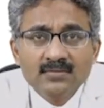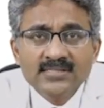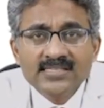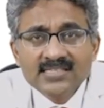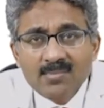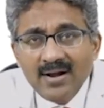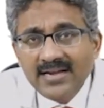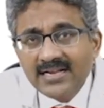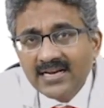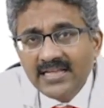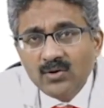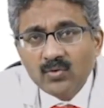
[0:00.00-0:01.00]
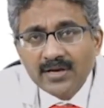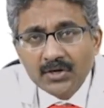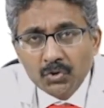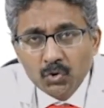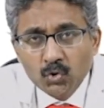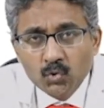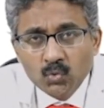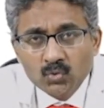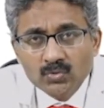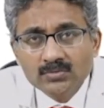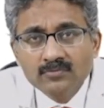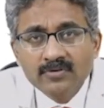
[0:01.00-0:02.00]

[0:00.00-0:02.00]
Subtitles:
Systematically you can go